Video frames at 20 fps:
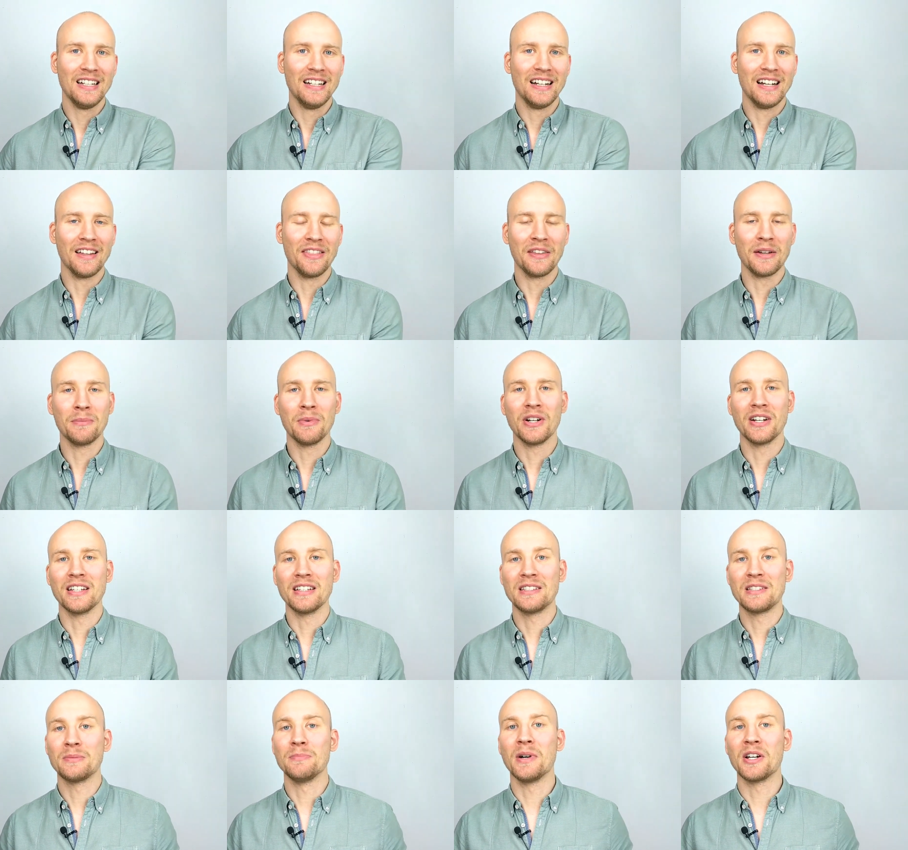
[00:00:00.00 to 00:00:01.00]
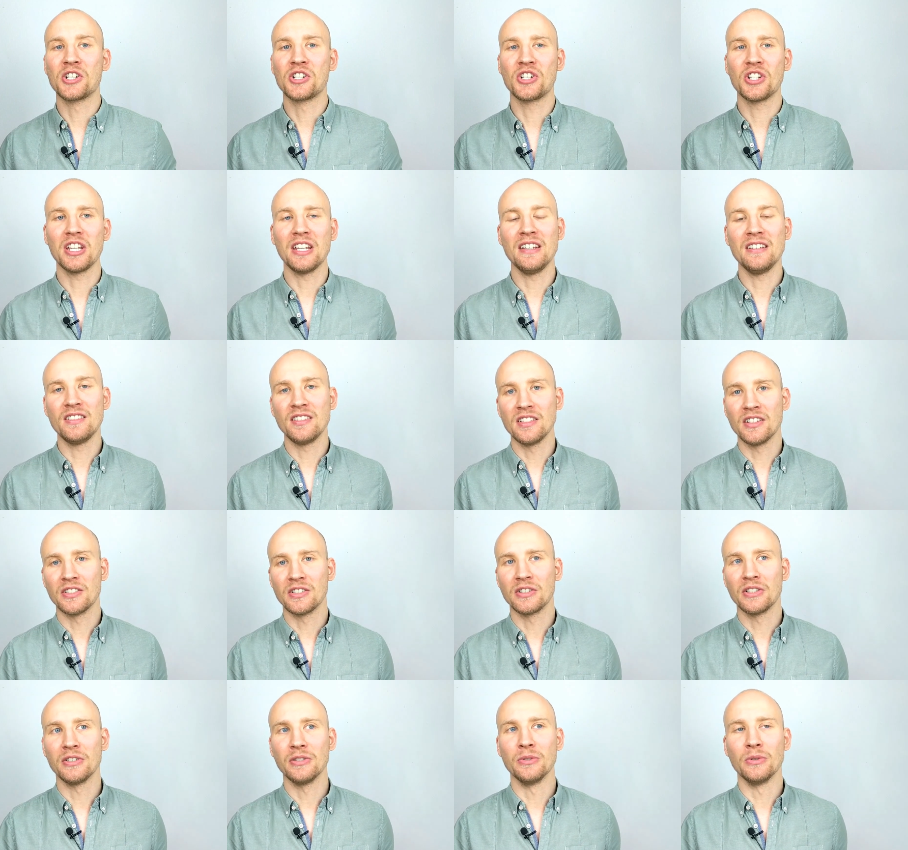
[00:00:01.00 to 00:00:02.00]
And thereby it's much easier
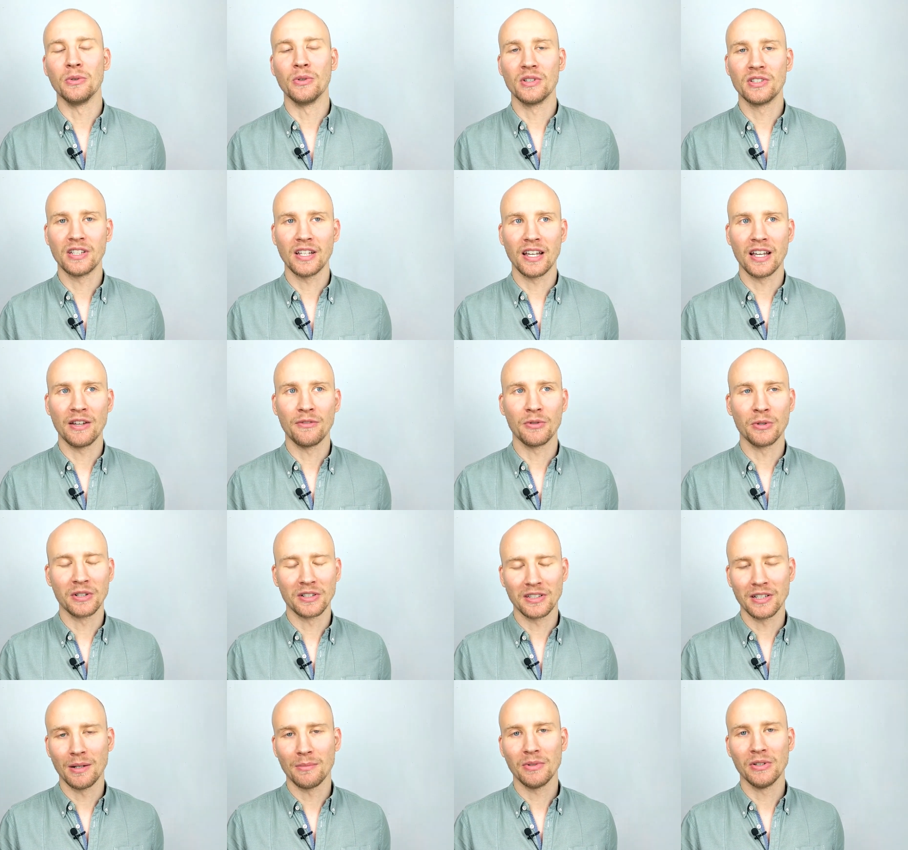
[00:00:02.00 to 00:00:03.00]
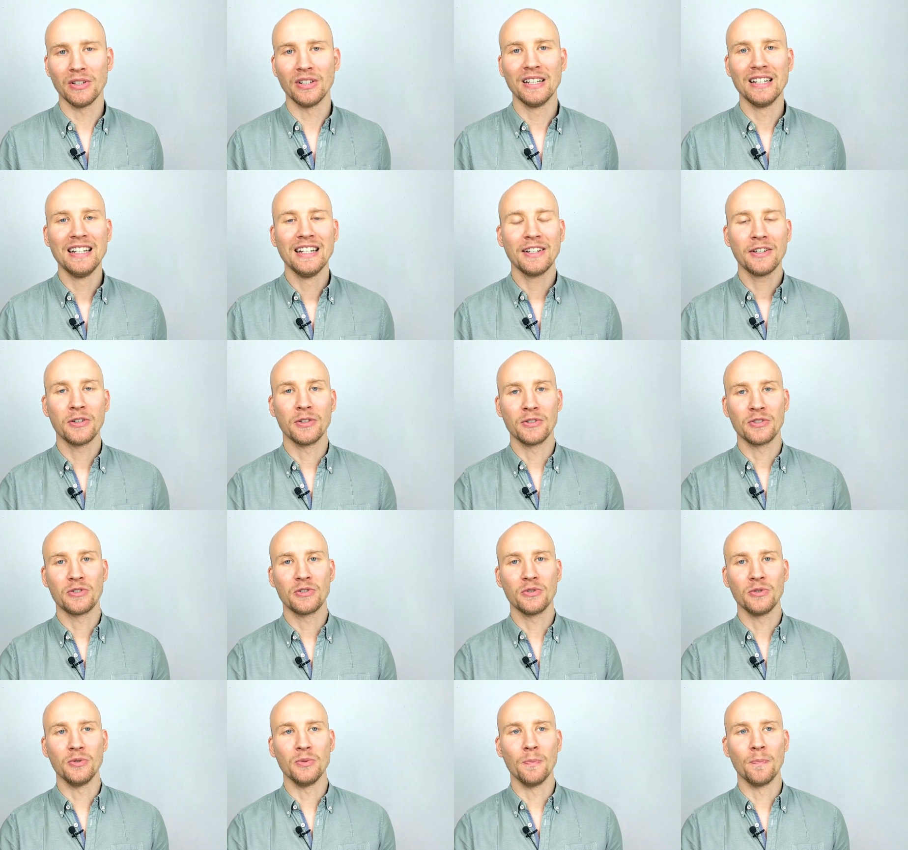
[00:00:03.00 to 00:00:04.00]
to, say, for example,
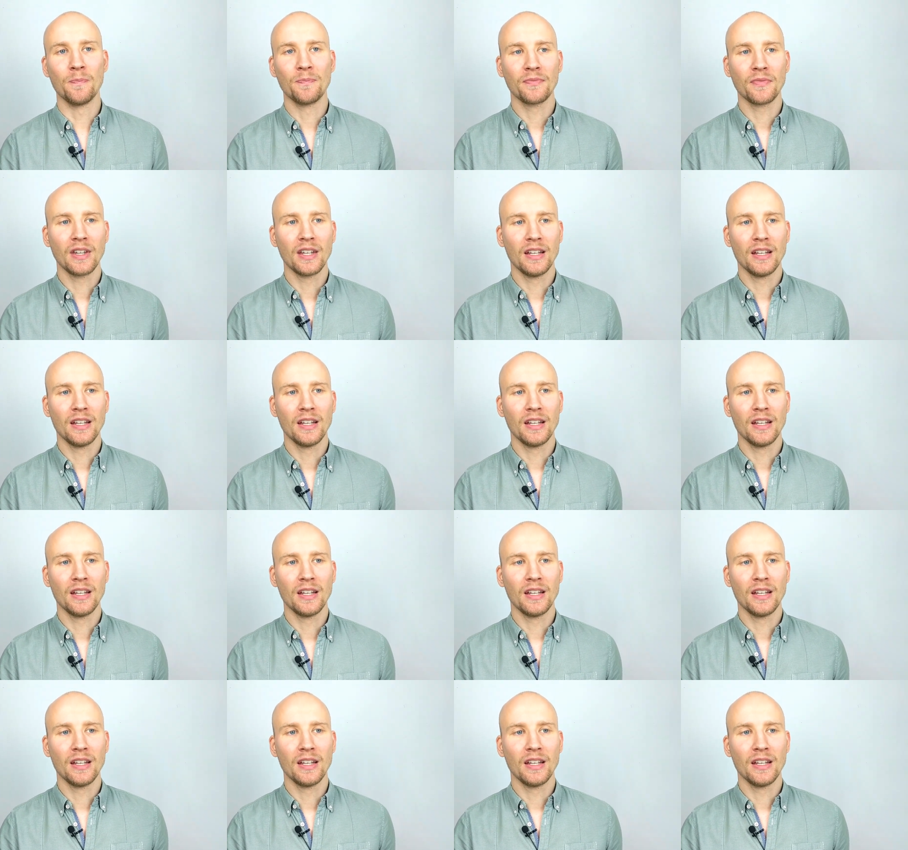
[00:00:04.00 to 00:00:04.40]
consume